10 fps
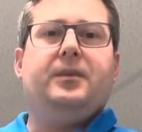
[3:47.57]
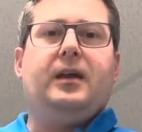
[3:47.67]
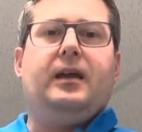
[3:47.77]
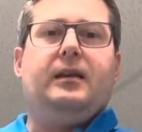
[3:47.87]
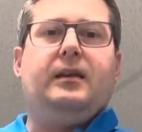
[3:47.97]

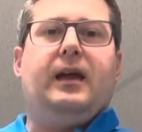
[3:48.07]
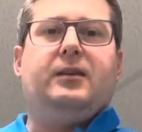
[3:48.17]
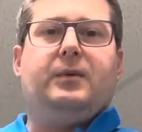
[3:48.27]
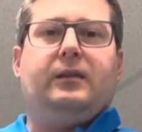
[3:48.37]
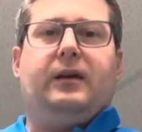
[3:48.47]
And as
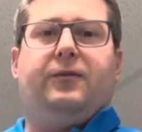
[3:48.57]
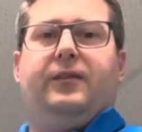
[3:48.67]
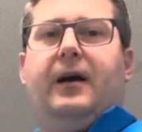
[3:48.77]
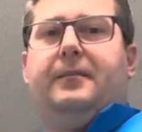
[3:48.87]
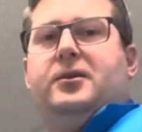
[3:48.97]
we lift
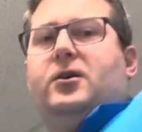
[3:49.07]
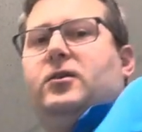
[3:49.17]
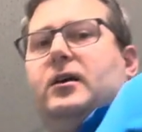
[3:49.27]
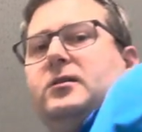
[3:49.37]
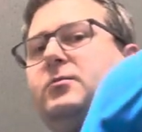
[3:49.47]
up too,
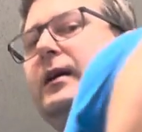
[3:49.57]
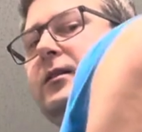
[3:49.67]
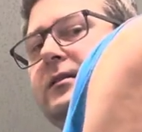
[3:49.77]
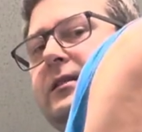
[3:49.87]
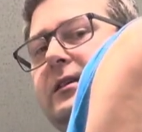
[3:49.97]
there's
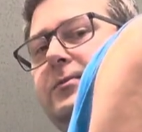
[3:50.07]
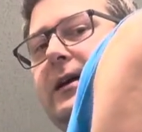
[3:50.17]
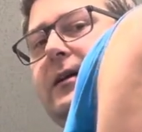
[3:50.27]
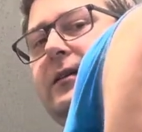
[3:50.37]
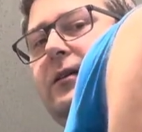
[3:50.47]
wheels this way,